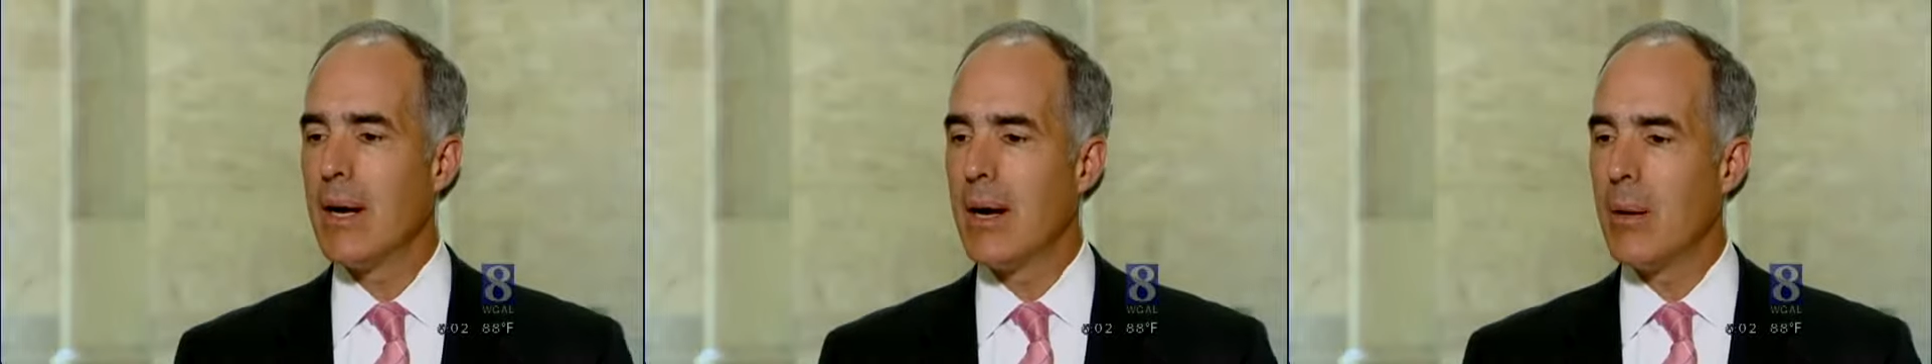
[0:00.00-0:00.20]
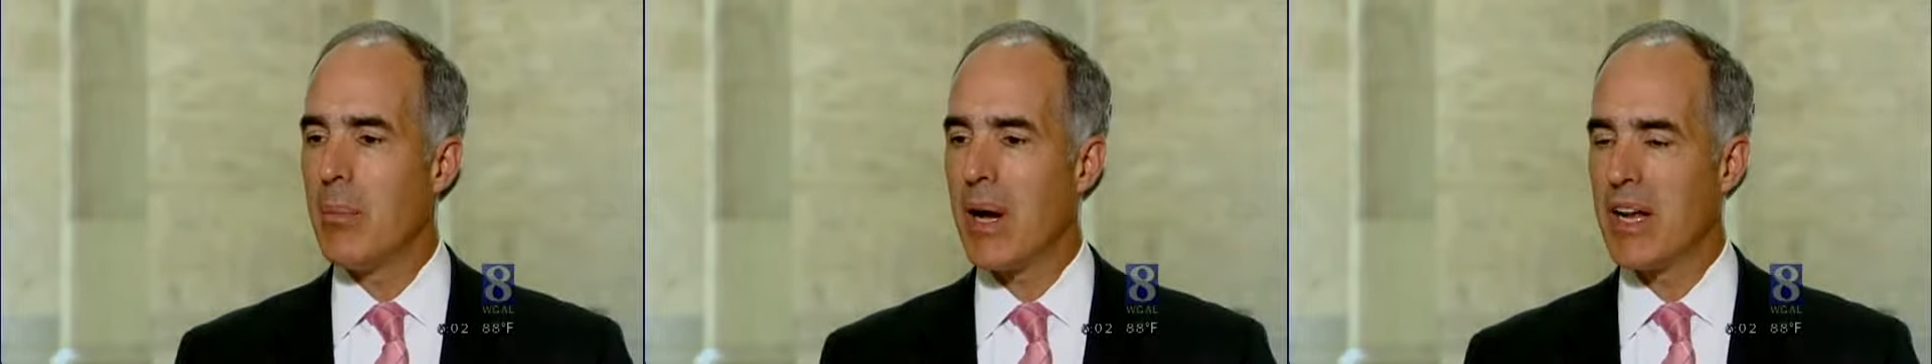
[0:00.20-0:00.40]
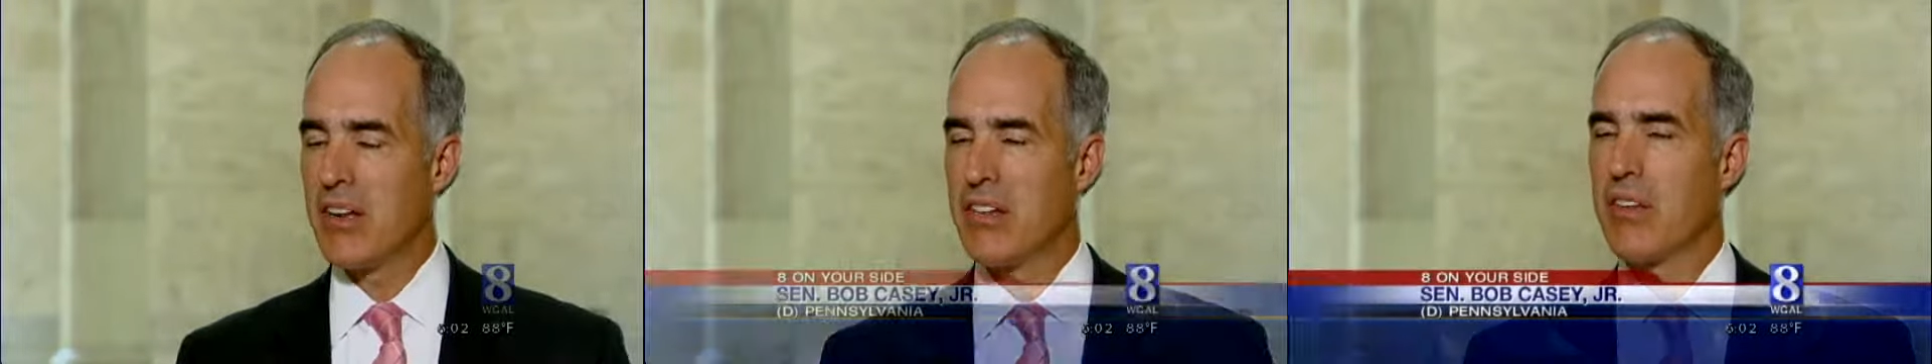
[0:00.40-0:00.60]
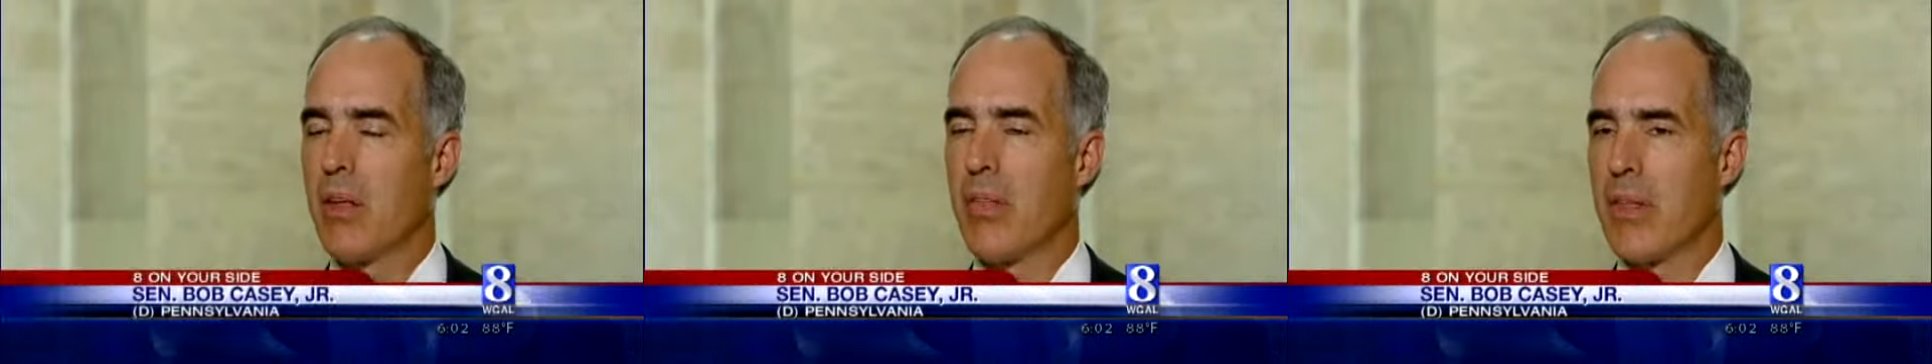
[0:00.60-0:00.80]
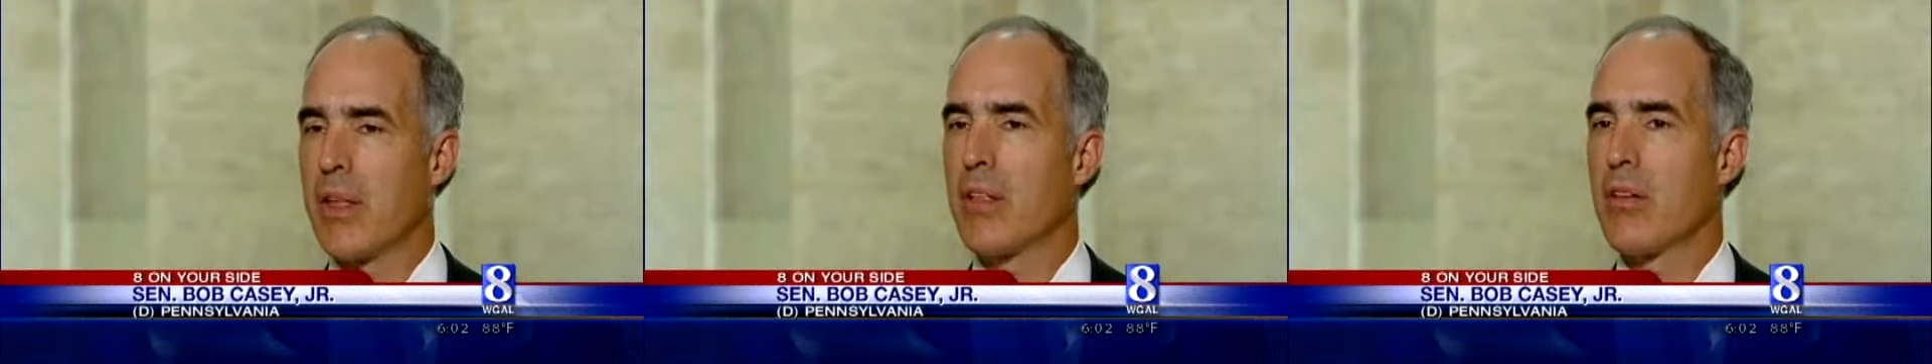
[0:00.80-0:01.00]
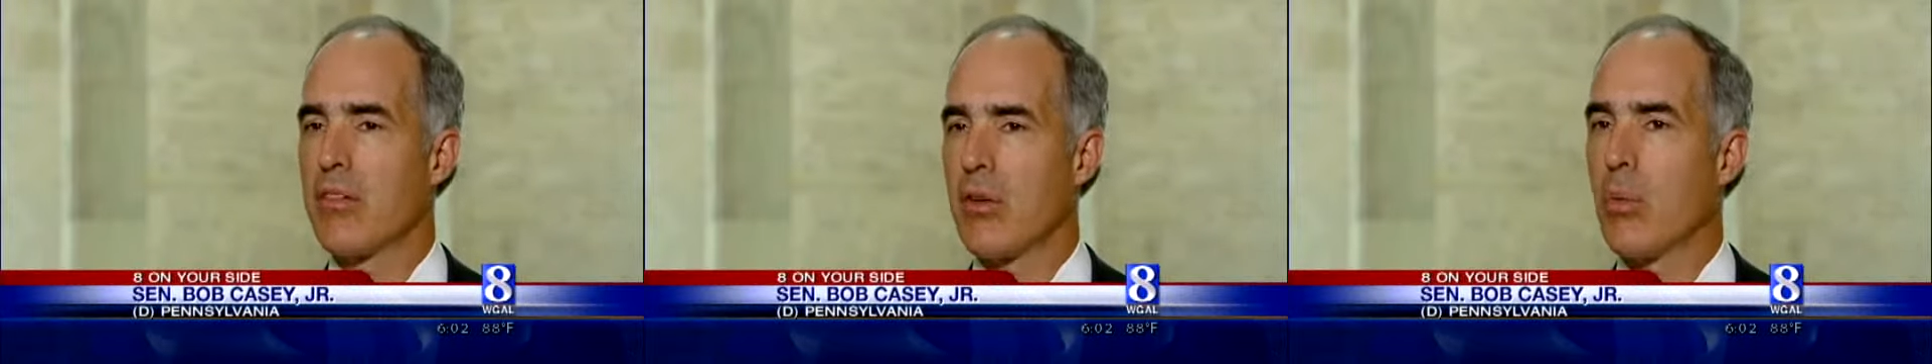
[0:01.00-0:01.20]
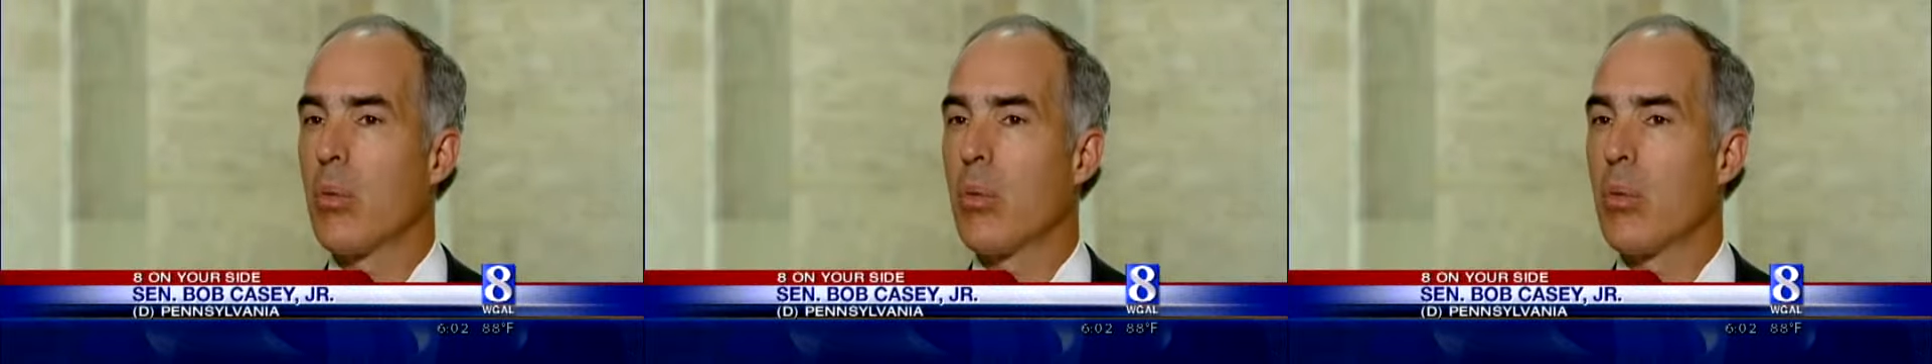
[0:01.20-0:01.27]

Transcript: Um, I still think there's a